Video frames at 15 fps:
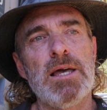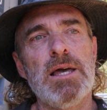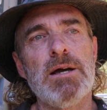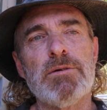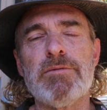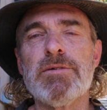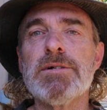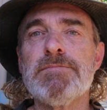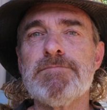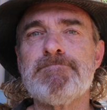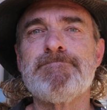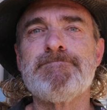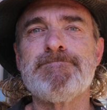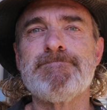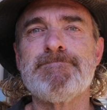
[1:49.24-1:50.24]
However,
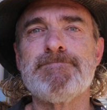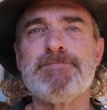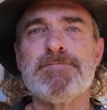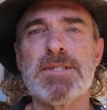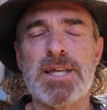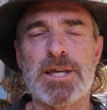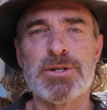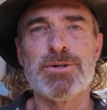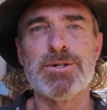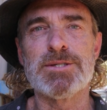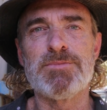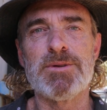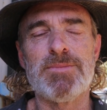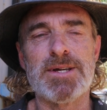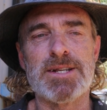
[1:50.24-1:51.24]
it can always
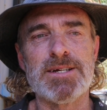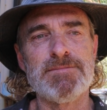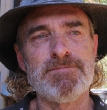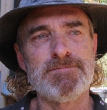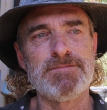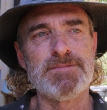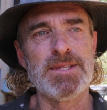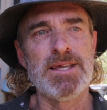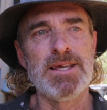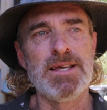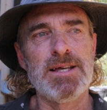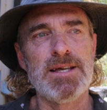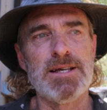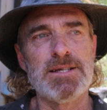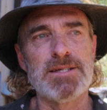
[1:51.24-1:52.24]
be better.
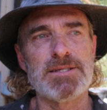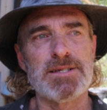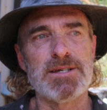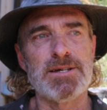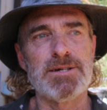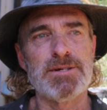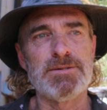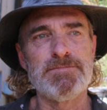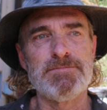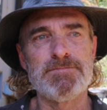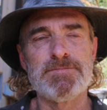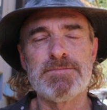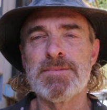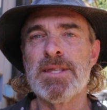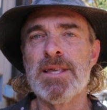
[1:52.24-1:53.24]
So
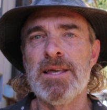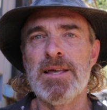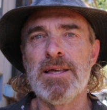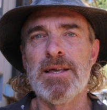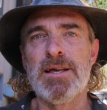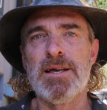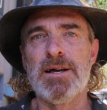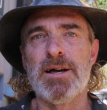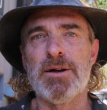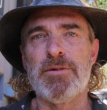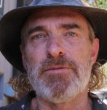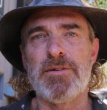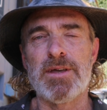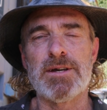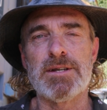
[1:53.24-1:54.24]
I
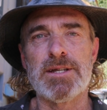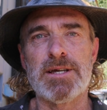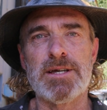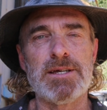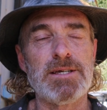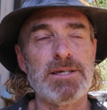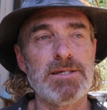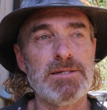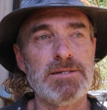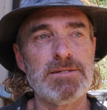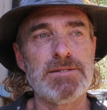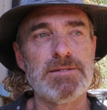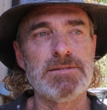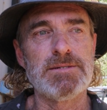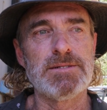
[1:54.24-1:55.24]
found a
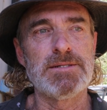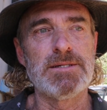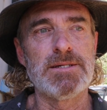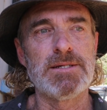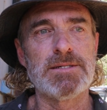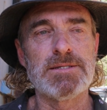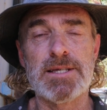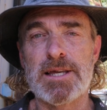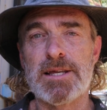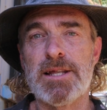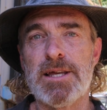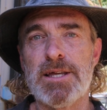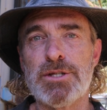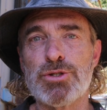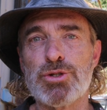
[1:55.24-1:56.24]

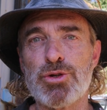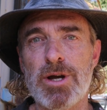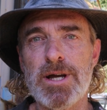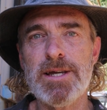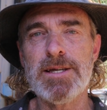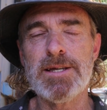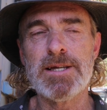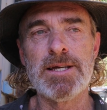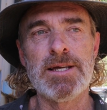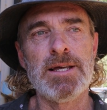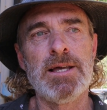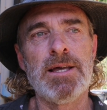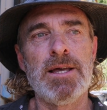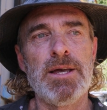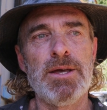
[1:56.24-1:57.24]
second-hand tray,
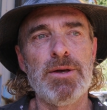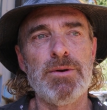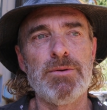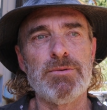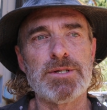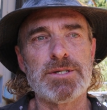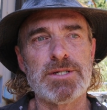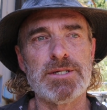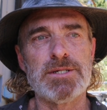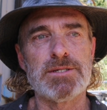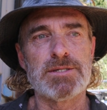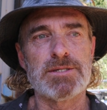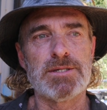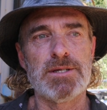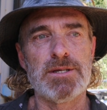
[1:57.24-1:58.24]
which
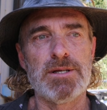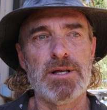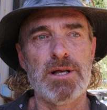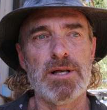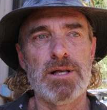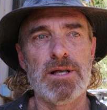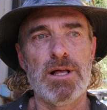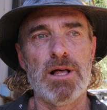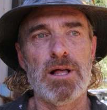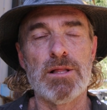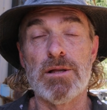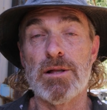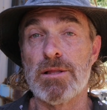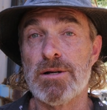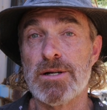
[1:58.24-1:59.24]
is a
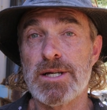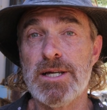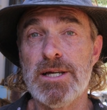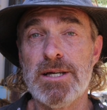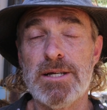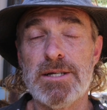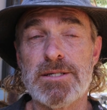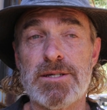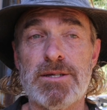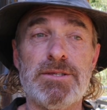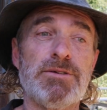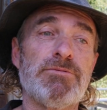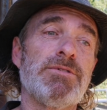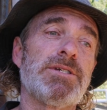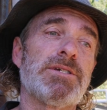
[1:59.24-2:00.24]
lot longer. So
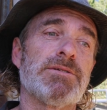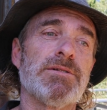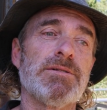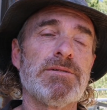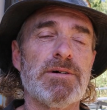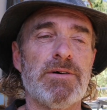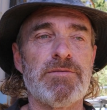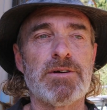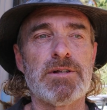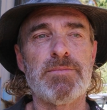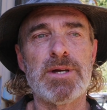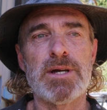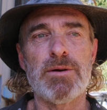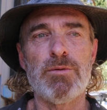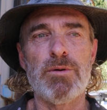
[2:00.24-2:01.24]
the original, I've got
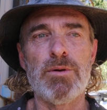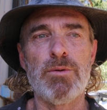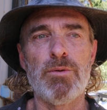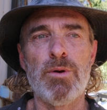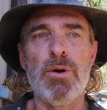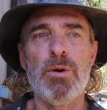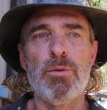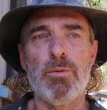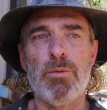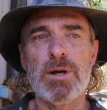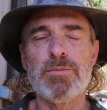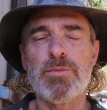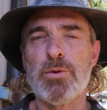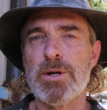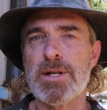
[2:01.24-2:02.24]
about
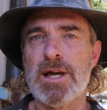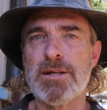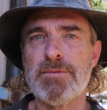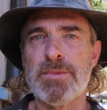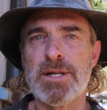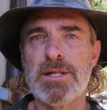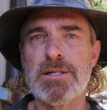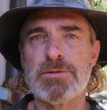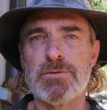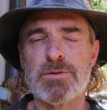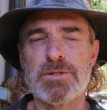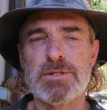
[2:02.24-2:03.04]
1.8 meters or